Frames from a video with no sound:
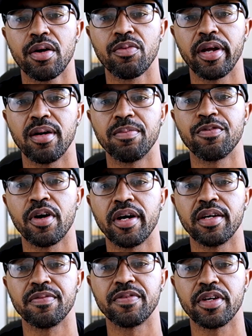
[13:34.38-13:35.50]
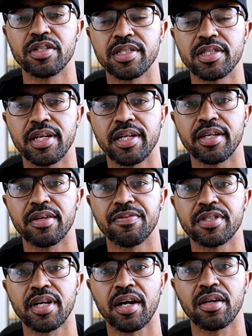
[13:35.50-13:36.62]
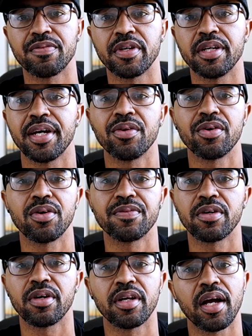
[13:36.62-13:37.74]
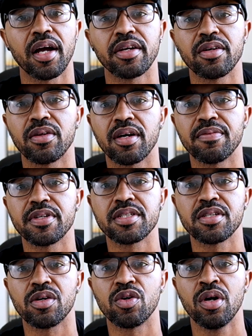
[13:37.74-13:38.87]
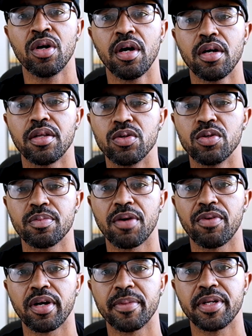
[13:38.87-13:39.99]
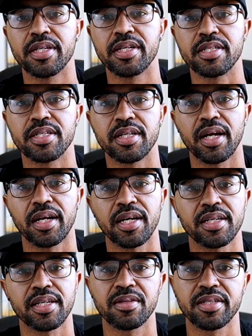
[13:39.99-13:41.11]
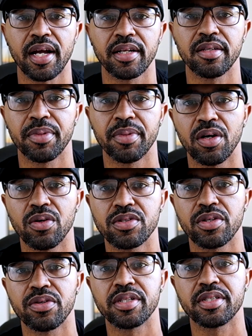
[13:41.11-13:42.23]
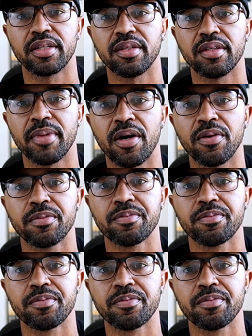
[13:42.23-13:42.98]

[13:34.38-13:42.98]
right up front if they're just getting into photography and they don't know if they're going to like it or love it. So those are my recommendations, and like I said, I'll tag them below so you can check them out.